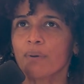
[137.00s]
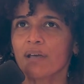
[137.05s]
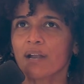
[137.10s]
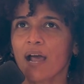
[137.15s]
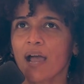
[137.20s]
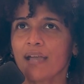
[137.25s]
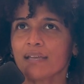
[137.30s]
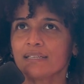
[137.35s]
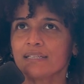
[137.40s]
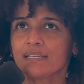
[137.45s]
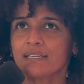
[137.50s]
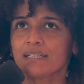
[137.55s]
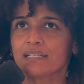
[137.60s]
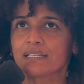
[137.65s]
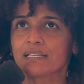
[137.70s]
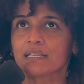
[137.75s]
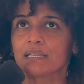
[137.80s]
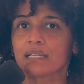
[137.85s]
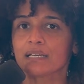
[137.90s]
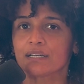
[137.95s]
I needed
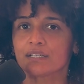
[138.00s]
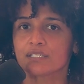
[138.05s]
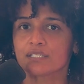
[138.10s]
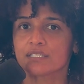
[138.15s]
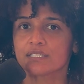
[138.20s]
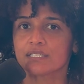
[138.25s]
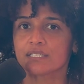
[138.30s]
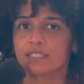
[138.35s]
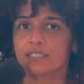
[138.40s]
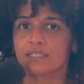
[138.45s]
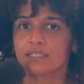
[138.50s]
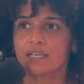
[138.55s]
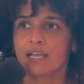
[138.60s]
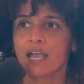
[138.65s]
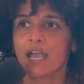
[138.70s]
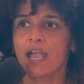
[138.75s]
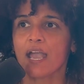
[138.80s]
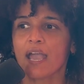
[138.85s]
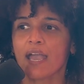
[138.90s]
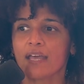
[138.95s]
clarity.
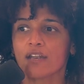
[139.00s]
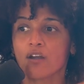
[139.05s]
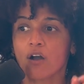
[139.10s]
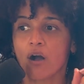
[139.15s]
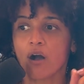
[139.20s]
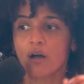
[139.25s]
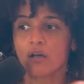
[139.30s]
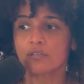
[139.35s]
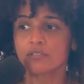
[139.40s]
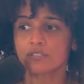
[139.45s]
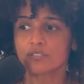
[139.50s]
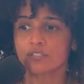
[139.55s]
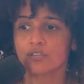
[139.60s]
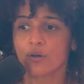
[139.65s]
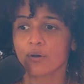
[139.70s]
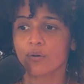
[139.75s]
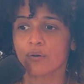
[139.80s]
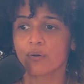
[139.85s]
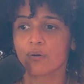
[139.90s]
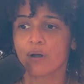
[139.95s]
And
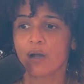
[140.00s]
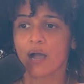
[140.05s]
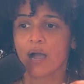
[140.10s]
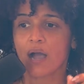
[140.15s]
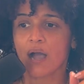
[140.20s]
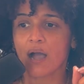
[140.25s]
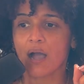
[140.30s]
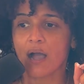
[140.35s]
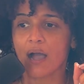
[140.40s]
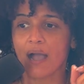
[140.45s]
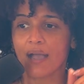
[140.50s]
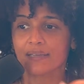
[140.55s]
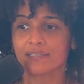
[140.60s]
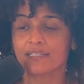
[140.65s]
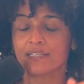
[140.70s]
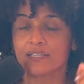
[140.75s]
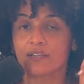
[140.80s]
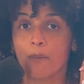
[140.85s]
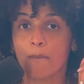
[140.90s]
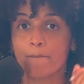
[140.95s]
also, I
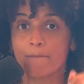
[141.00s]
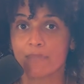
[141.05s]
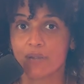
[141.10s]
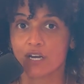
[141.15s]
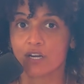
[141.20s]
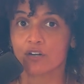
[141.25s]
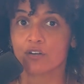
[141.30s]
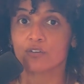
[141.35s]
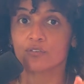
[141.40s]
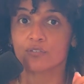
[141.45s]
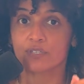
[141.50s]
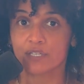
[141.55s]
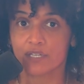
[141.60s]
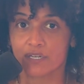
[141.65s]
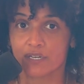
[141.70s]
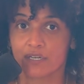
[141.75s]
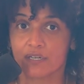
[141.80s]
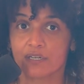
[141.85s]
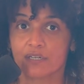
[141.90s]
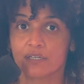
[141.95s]
need a miracle
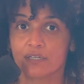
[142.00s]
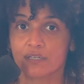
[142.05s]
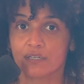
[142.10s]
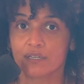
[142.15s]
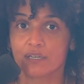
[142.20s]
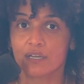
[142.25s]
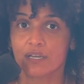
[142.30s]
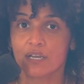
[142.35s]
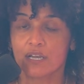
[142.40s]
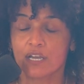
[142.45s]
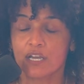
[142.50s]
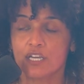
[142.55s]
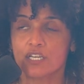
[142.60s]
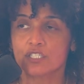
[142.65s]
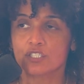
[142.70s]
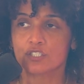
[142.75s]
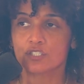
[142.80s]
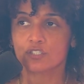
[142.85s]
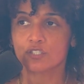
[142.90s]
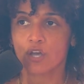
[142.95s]
year.
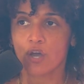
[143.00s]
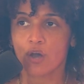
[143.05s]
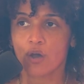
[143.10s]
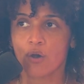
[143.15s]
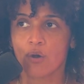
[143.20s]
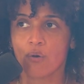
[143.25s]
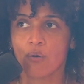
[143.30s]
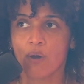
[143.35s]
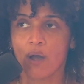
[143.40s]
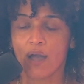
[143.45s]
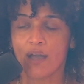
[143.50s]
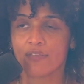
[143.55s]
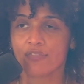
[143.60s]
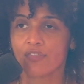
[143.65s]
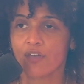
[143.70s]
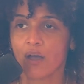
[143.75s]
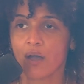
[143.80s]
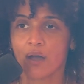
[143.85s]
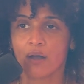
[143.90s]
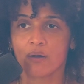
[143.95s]
So I
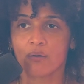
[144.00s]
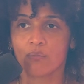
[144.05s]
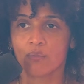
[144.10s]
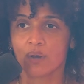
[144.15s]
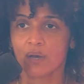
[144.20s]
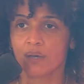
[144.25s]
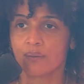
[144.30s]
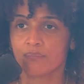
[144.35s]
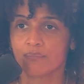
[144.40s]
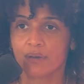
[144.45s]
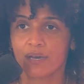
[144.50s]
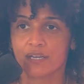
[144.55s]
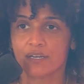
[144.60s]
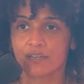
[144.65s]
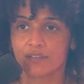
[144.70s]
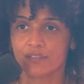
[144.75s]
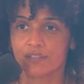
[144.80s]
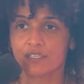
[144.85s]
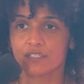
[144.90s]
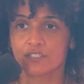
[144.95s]
thought, what
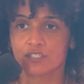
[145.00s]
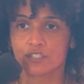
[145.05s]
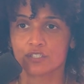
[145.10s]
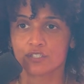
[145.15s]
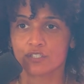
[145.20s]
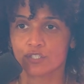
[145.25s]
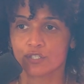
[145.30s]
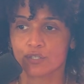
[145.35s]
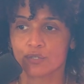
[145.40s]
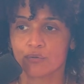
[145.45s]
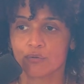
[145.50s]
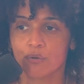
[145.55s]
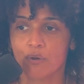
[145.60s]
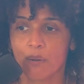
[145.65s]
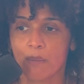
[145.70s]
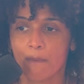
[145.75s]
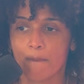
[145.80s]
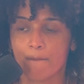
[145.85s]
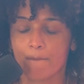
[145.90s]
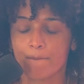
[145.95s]
better thing to
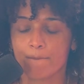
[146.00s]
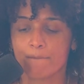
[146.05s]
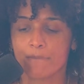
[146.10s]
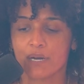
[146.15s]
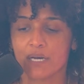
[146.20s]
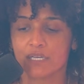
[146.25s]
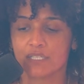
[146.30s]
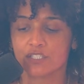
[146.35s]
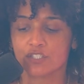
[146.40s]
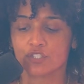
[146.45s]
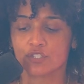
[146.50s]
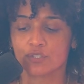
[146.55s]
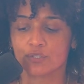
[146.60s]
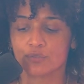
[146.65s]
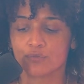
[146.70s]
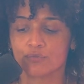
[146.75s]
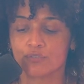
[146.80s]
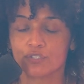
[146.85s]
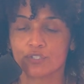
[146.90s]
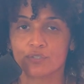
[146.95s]
do but
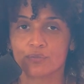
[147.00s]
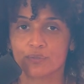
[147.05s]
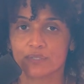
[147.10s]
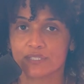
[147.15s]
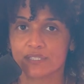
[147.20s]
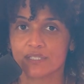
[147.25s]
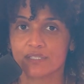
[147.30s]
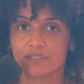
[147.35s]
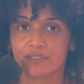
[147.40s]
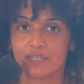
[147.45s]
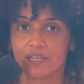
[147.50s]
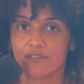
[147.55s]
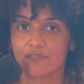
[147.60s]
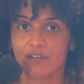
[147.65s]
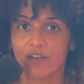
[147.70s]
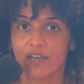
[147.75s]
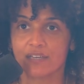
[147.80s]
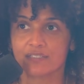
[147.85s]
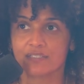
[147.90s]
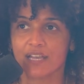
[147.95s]
to do a 6-day
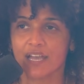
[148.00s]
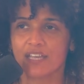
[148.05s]
fast?